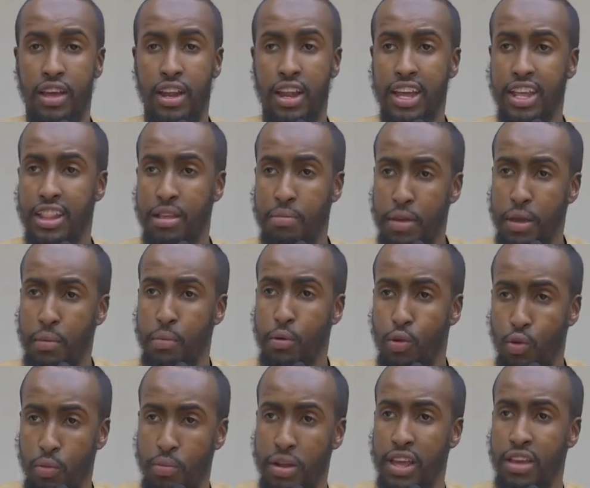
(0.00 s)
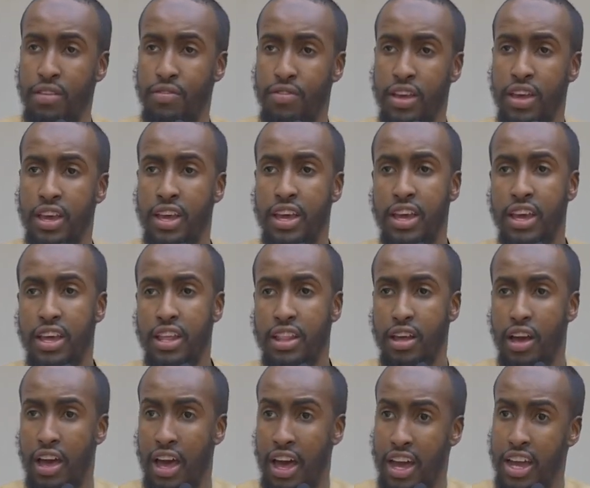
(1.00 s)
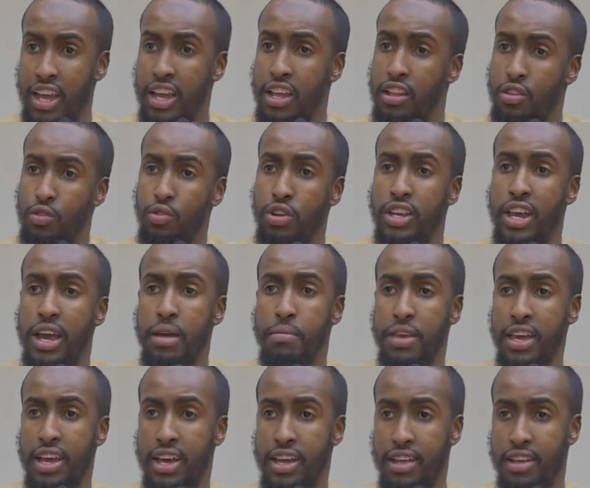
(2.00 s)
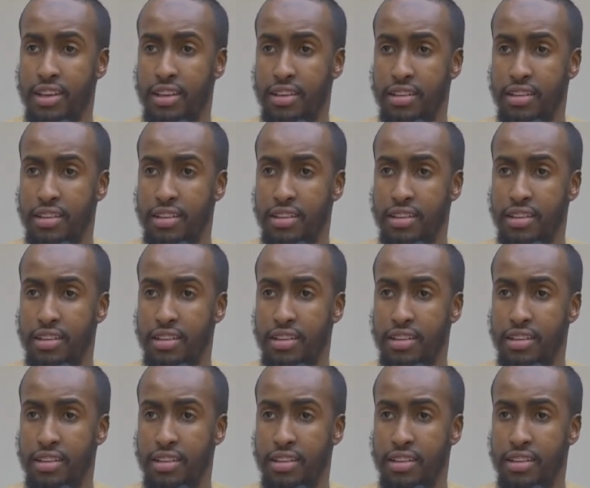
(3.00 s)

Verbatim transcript: like the people who believe the Aqidatul Jahmiyyah.